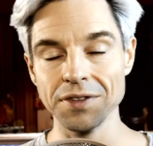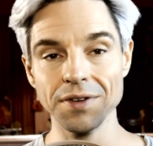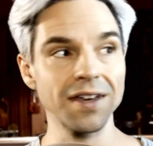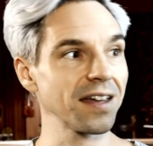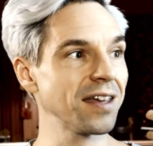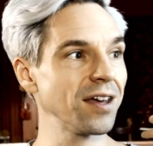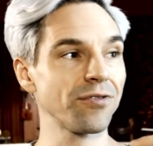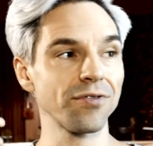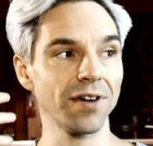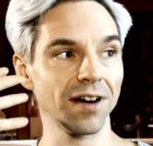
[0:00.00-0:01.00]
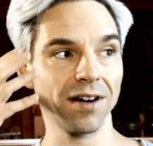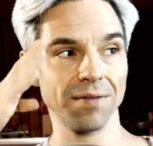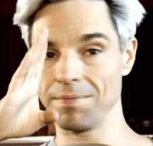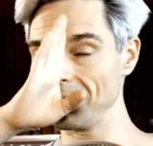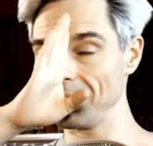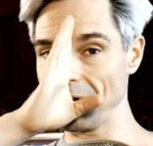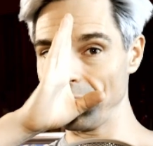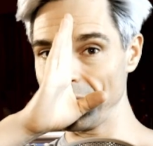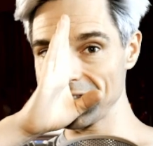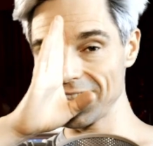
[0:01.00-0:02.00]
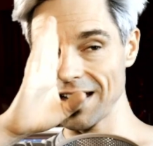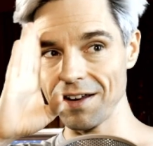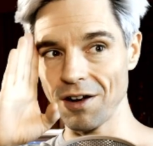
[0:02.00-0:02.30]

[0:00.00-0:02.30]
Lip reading: You can give one side